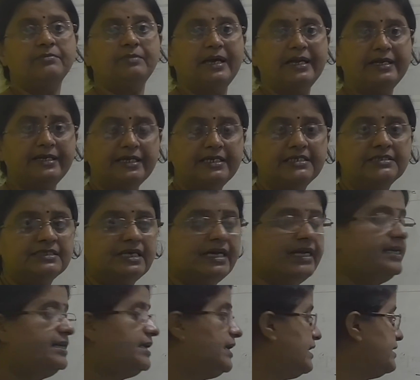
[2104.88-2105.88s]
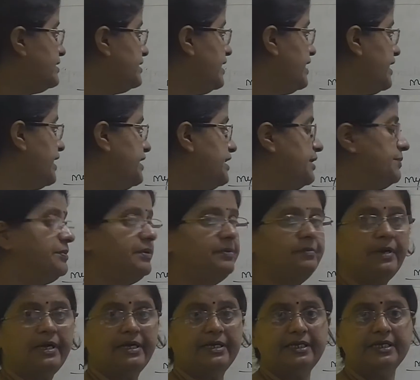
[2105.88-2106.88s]
binding site and the ATP
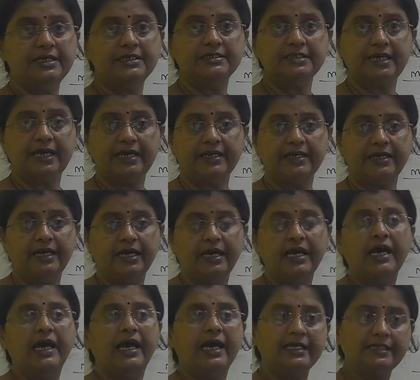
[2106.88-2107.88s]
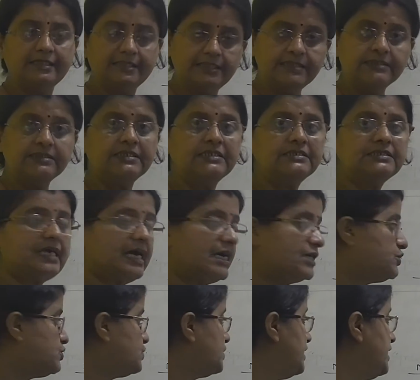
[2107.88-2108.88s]
binding site, and this is
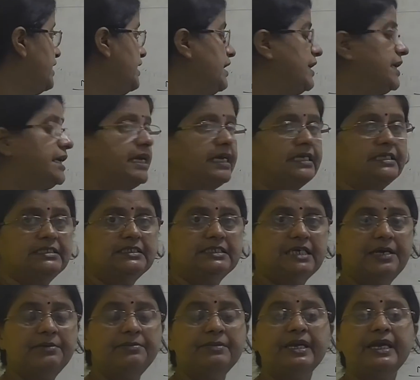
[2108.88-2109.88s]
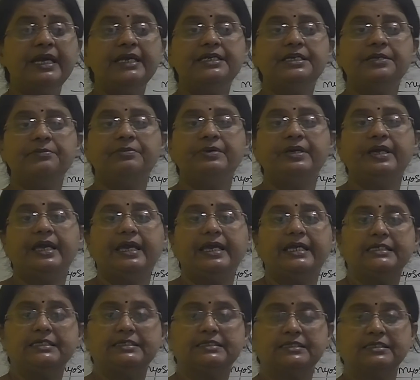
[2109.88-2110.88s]
actually enzyme
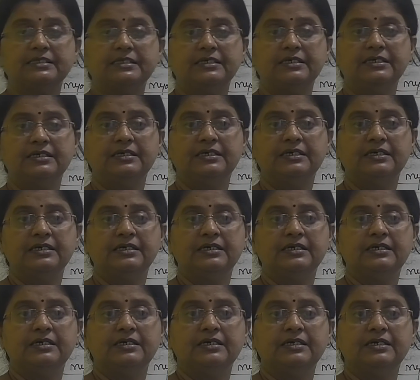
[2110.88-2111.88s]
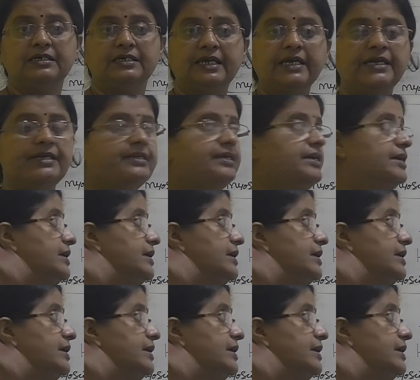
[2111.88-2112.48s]
ATPase. Right.